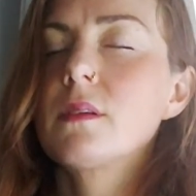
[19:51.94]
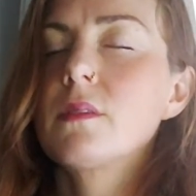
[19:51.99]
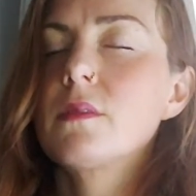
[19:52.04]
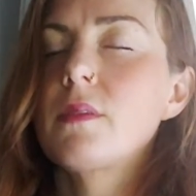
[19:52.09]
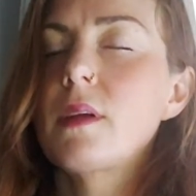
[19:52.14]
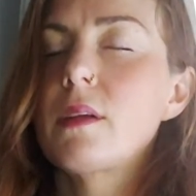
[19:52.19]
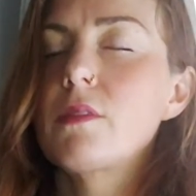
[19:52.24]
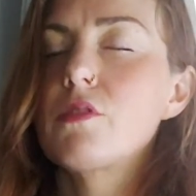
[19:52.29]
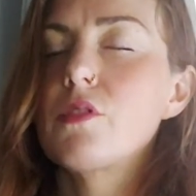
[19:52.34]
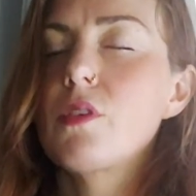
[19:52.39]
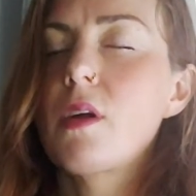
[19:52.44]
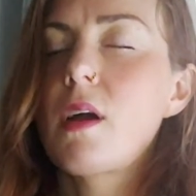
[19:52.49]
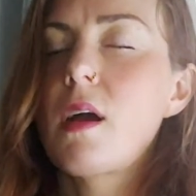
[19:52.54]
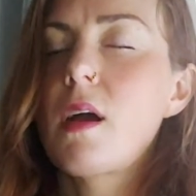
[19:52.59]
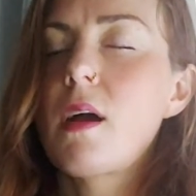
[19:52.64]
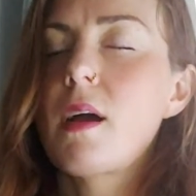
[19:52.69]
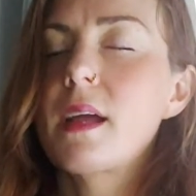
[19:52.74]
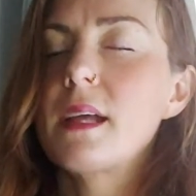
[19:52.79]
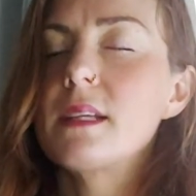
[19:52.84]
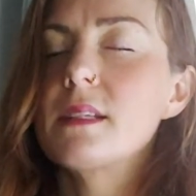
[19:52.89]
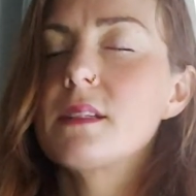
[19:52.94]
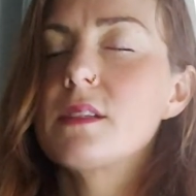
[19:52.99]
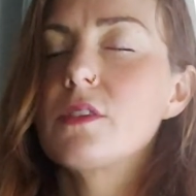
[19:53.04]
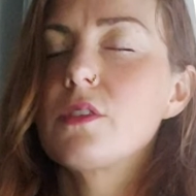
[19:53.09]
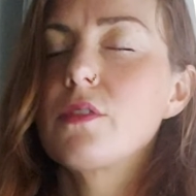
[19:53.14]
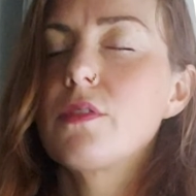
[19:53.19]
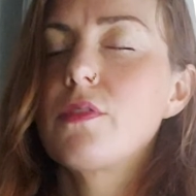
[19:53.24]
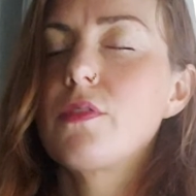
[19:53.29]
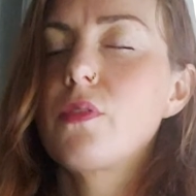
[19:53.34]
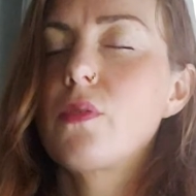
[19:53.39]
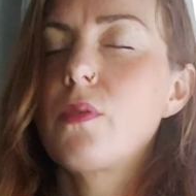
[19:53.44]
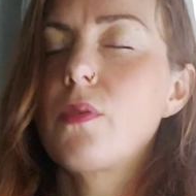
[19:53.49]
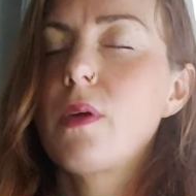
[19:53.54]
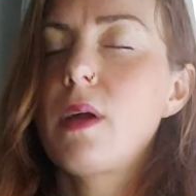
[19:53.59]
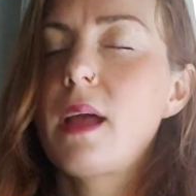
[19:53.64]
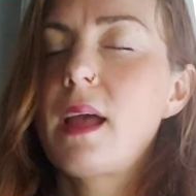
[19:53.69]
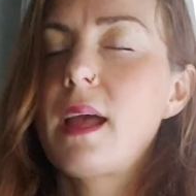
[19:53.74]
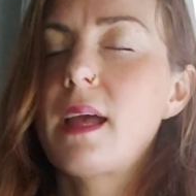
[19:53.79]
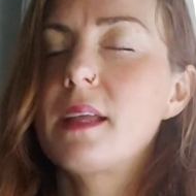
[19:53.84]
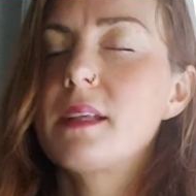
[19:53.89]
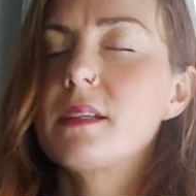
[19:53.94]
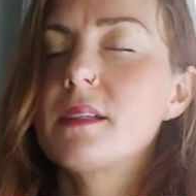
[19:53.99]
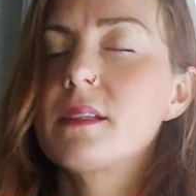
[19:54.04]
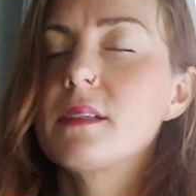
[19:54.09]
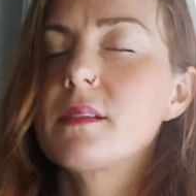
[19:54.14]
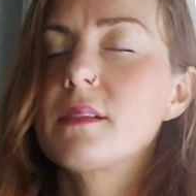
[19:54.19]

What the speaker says: around your eyes and your forehead.